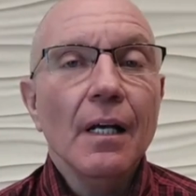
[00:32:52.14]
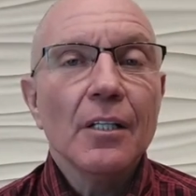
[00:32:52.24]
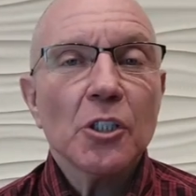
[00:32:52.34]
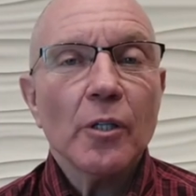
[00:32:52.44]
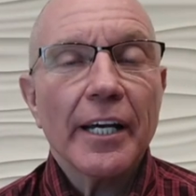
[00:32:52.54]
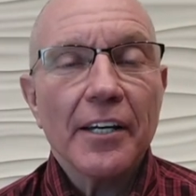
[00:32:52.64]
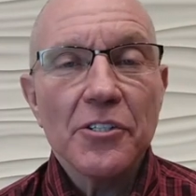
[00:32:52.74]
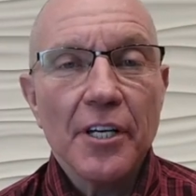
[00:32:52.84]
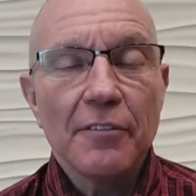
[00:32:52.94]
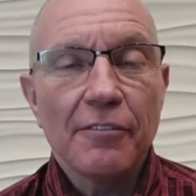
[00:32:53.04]
So like I
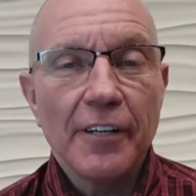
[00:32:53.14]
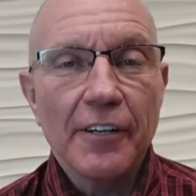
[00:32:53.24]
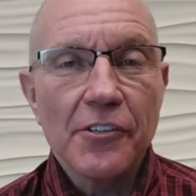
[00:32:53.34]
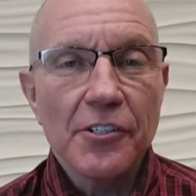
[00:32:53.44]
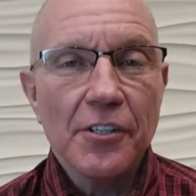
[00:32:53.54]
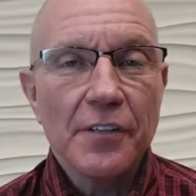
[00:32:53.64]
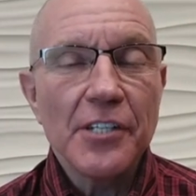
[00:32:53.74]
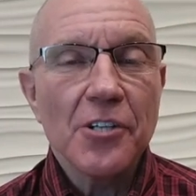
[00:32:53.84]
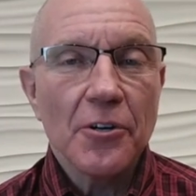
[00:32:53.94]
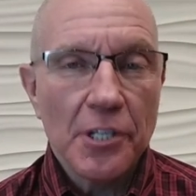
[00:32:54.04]
said, friends, these
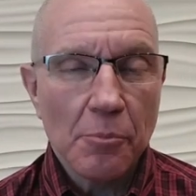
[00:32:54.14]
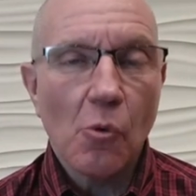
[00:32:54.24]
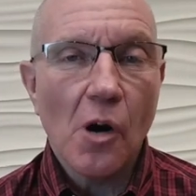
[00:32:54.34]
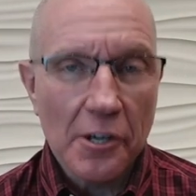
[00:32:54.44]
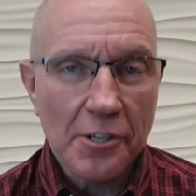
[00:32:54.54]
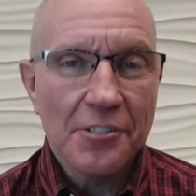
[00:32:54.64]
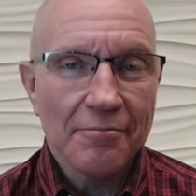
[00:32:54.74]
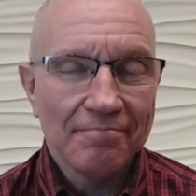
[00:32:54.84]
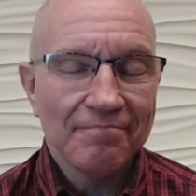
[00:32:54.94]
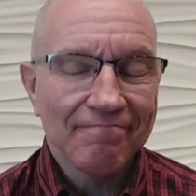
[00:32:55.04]
are deep waters.
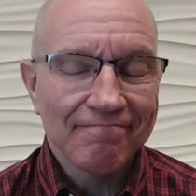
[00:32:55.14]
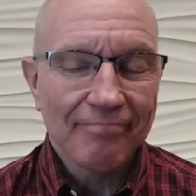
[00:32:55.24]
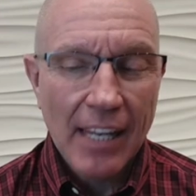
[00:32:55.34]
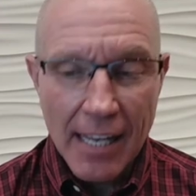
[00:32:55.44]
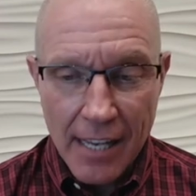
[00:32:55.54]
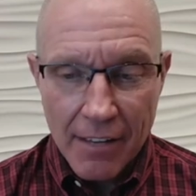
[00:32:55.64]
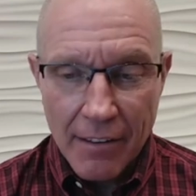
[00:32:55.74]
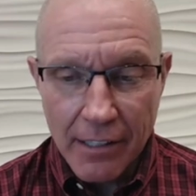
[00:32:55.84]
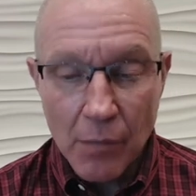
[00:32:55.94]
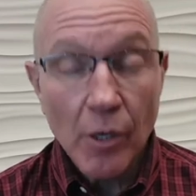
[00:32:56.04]

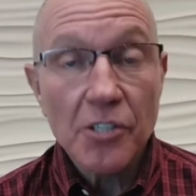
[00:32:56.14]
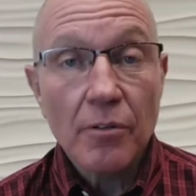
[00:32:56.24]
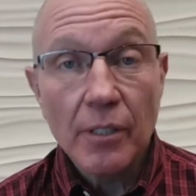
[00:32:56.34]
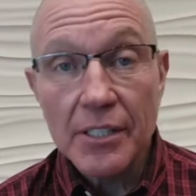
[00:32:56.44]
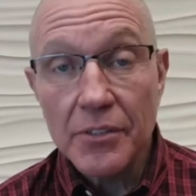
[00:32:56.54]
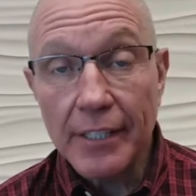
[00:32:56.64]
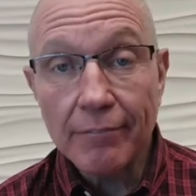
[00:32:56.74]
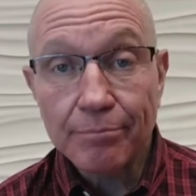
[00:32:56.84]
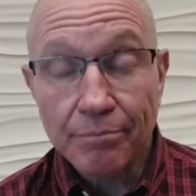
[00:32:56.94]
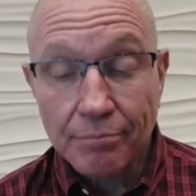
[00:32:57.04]
Thank you much for listening,
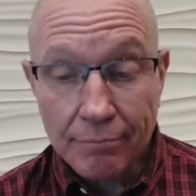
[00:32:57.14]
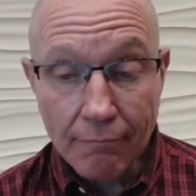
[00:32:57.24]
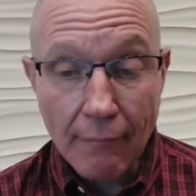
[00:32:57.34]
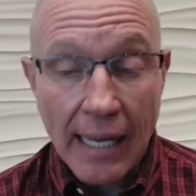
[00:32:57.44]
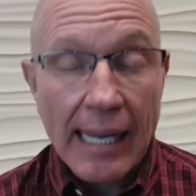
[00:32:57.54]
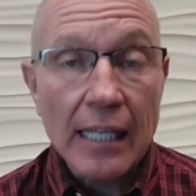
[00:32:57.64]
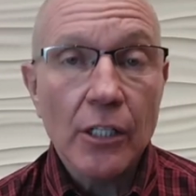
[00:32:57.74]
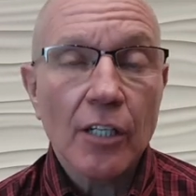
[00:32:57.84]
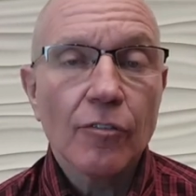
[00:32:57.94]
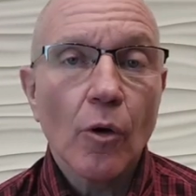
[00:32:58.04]
and I
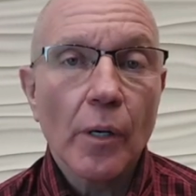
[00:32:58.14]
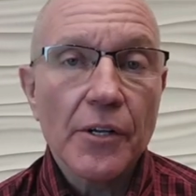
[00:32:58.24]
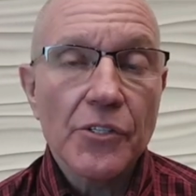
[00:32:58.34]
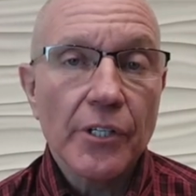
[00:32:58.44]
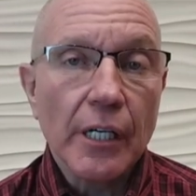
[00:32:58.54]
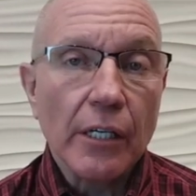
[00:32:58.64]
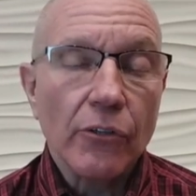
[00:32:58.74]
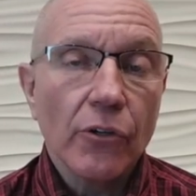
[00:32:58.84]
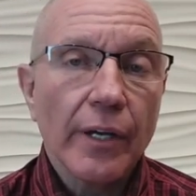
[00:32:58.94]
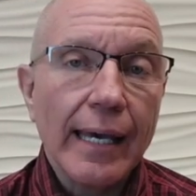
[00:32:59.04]
look forward to seeing
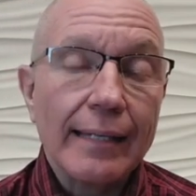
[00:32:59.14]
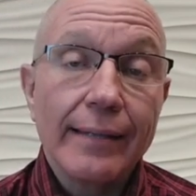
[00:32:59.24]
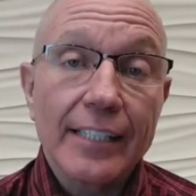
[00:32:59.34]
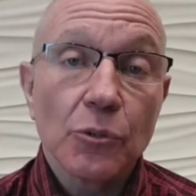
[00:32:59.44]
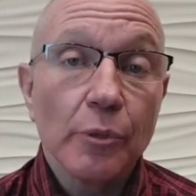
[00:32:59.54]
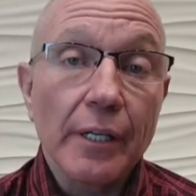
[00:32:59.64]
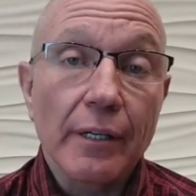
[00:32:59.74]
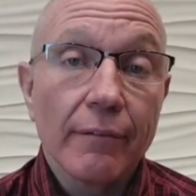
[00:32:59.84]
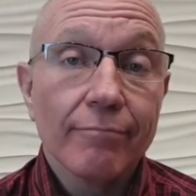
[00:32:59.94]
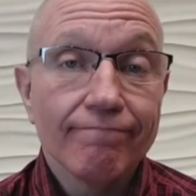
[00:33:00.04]
you again next week.